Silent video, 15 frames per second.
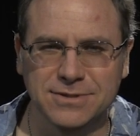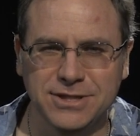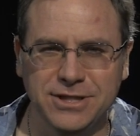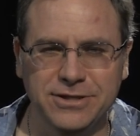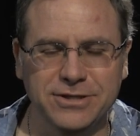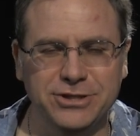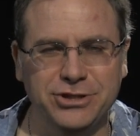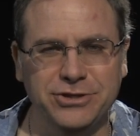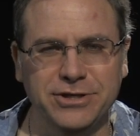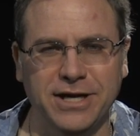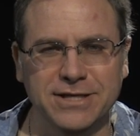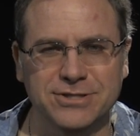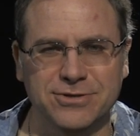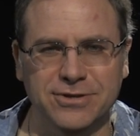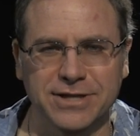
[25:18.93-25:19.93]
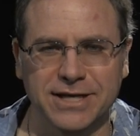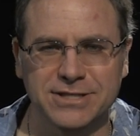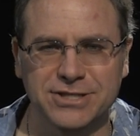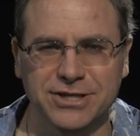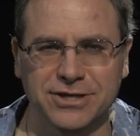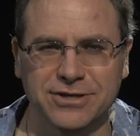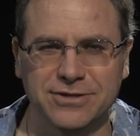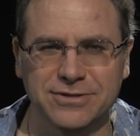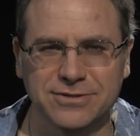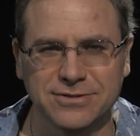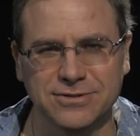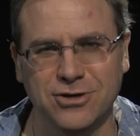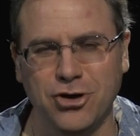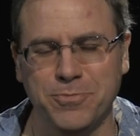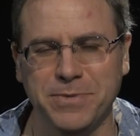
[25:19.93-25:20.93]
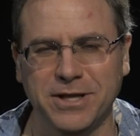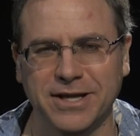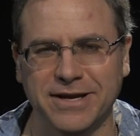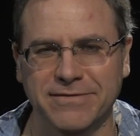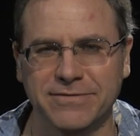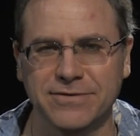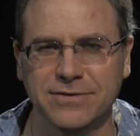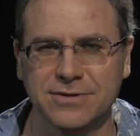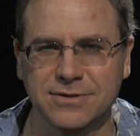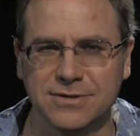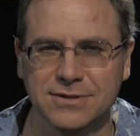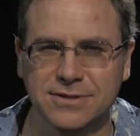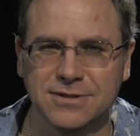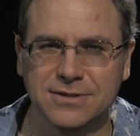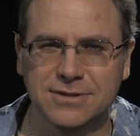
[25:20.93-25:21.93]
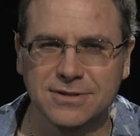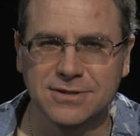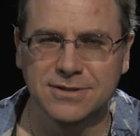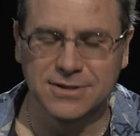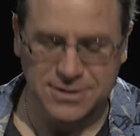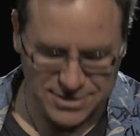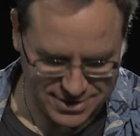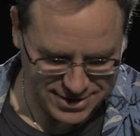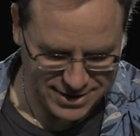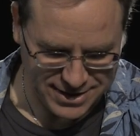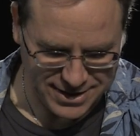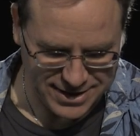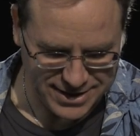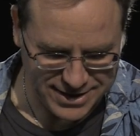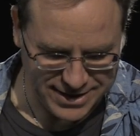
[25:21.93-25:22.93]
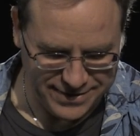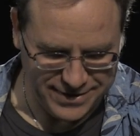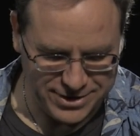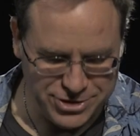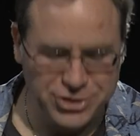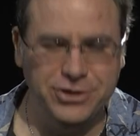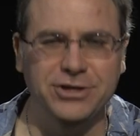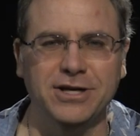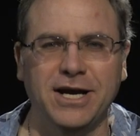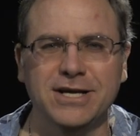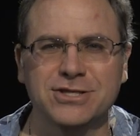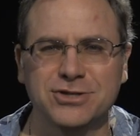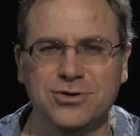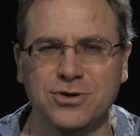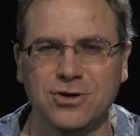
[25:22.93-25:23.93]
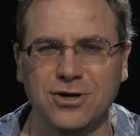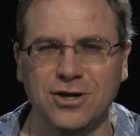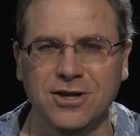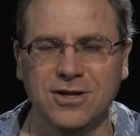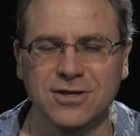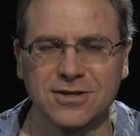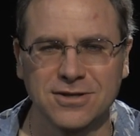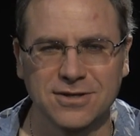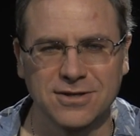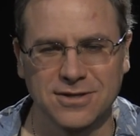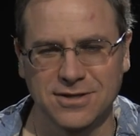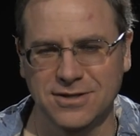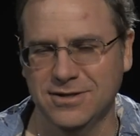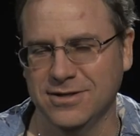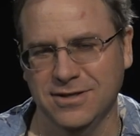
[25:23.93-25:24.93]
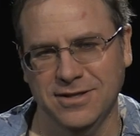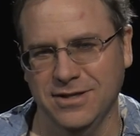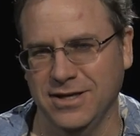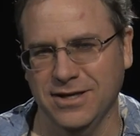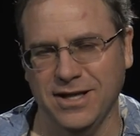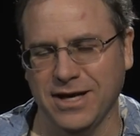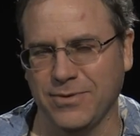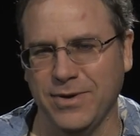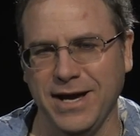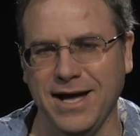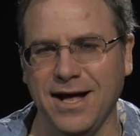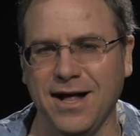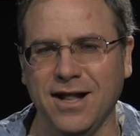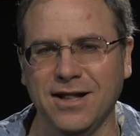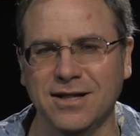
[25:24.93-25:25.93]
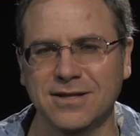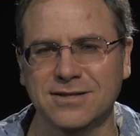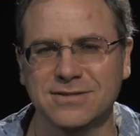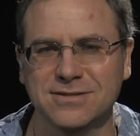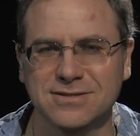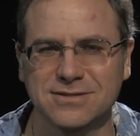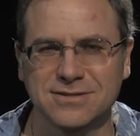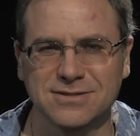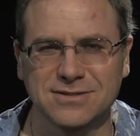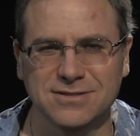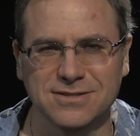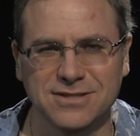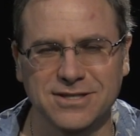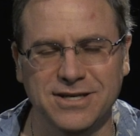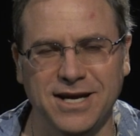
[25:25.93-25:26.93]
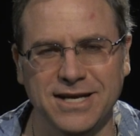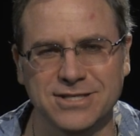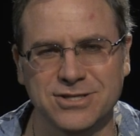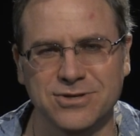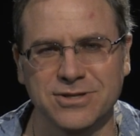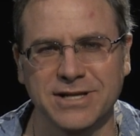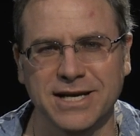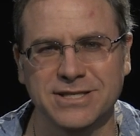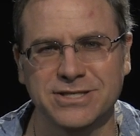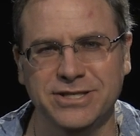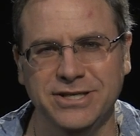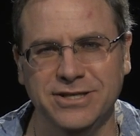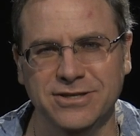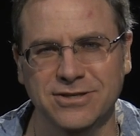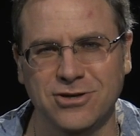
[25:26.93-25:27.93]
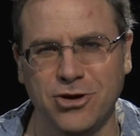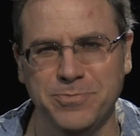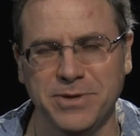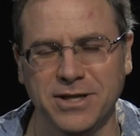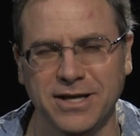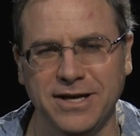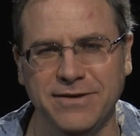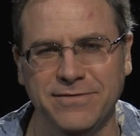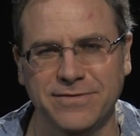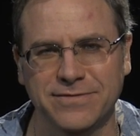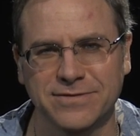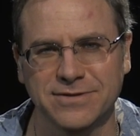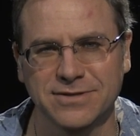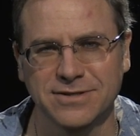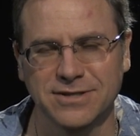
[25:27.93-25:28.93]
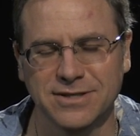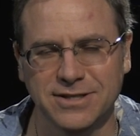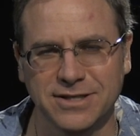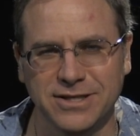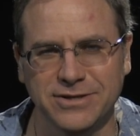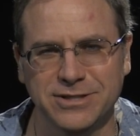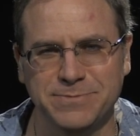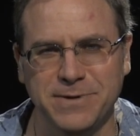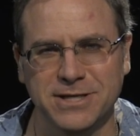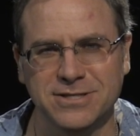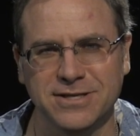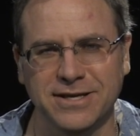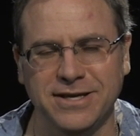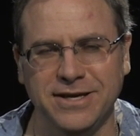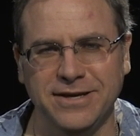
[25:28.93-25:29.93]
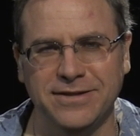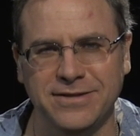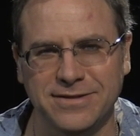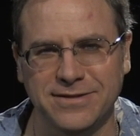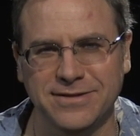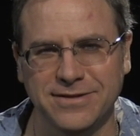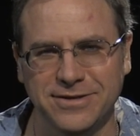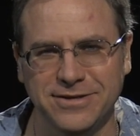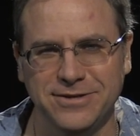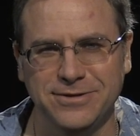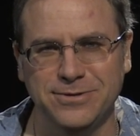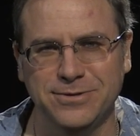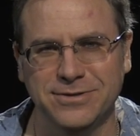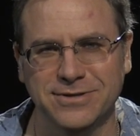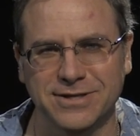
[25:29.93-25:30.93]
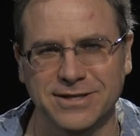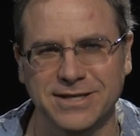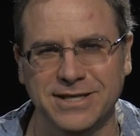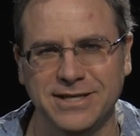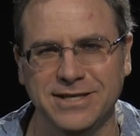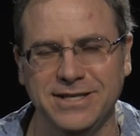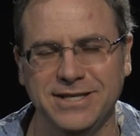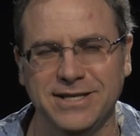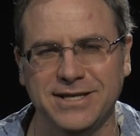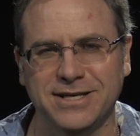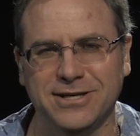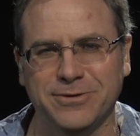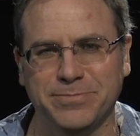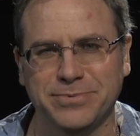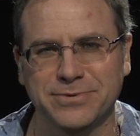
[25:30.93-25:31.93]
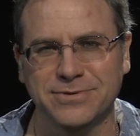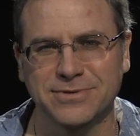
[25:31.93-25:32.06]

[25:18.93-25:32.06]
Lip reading: You're in junior high school next year. Hope you live. And then junior high school, they're like, well, you're in high school next year. Hope you live. You especially, Keith. You are going to need help.